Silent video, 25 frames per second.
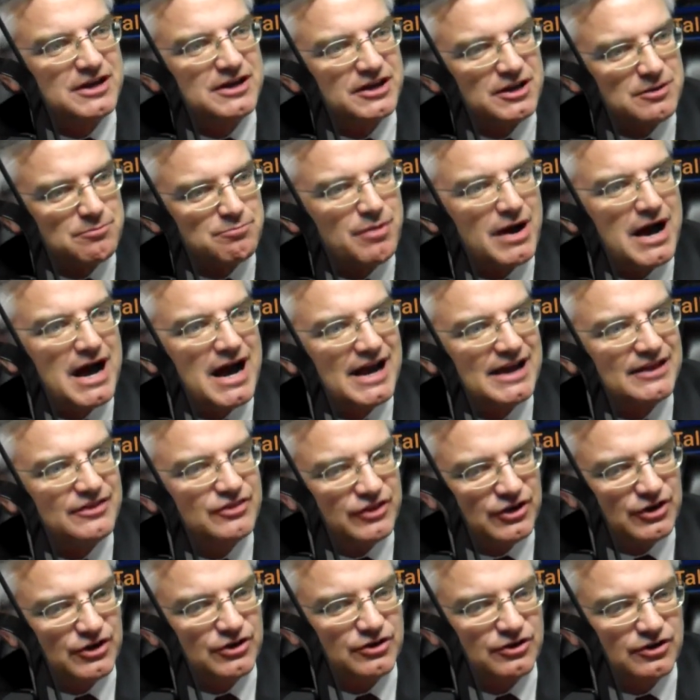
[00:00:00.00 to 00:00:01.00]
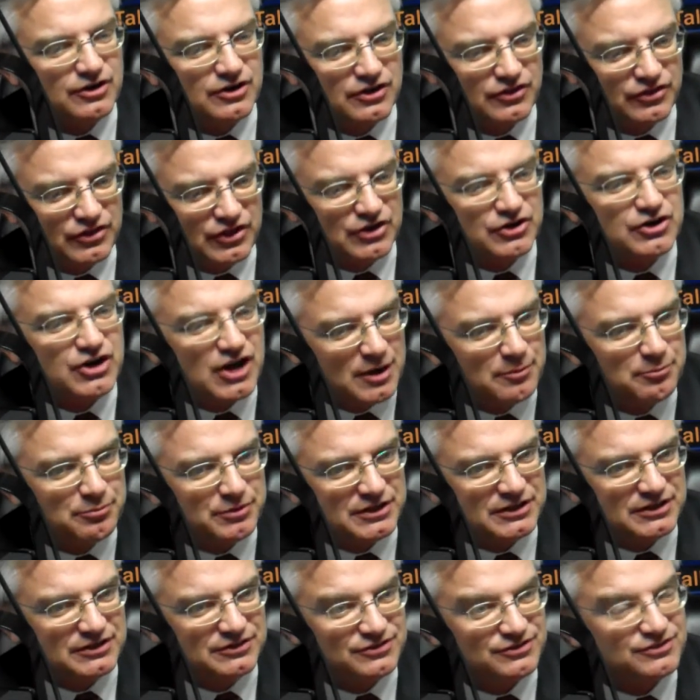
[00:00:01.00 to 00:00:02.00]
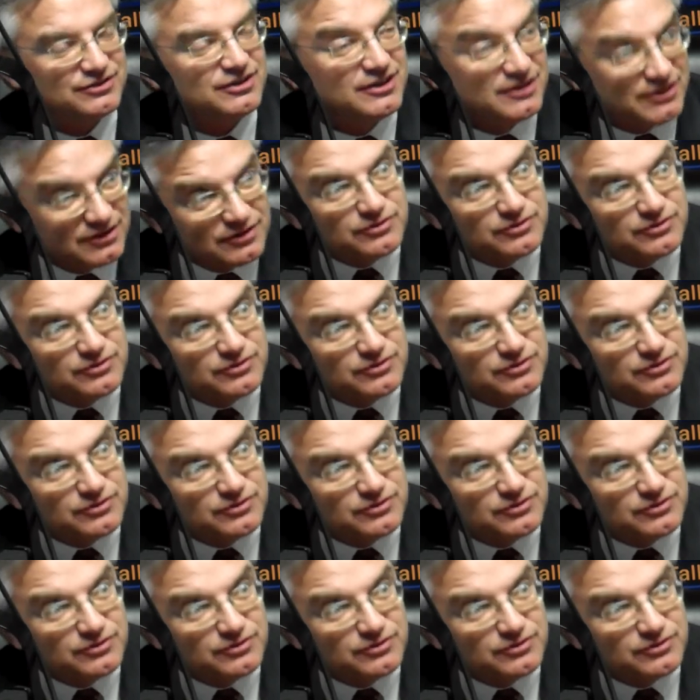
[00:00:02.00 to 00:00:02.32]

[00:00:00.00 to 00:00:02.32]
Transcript: combine their, their companies,